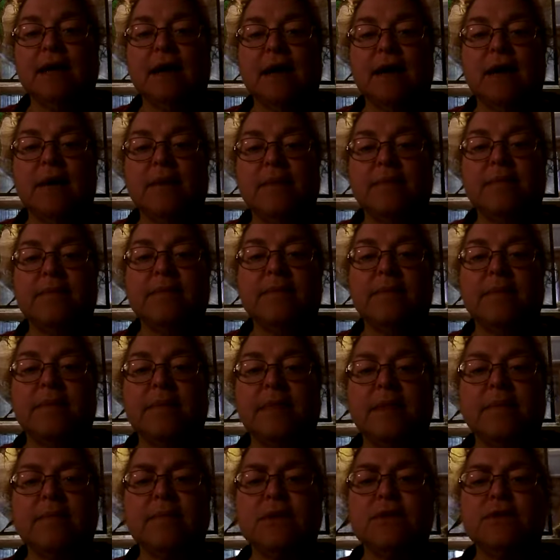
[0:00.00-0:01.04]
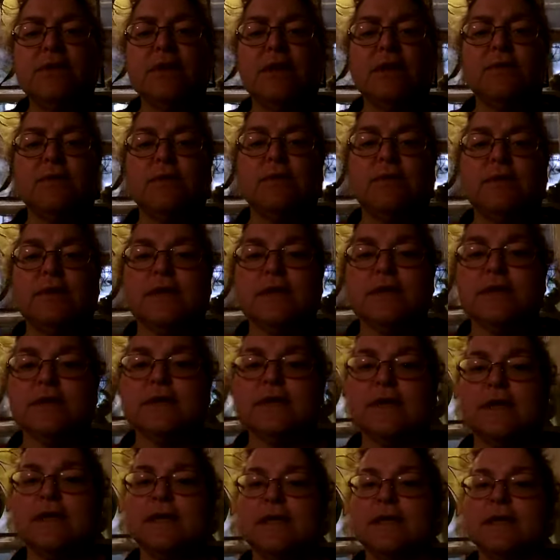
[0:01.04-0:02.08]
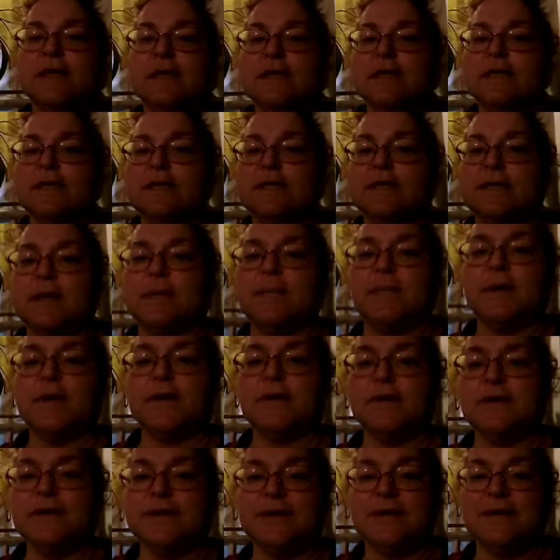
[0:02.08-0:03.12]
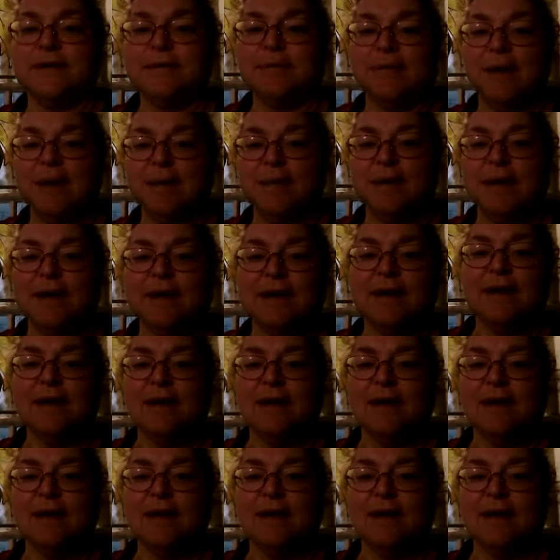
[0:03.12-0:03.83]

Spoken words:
let me try to move this like this. Is that better? Maybe.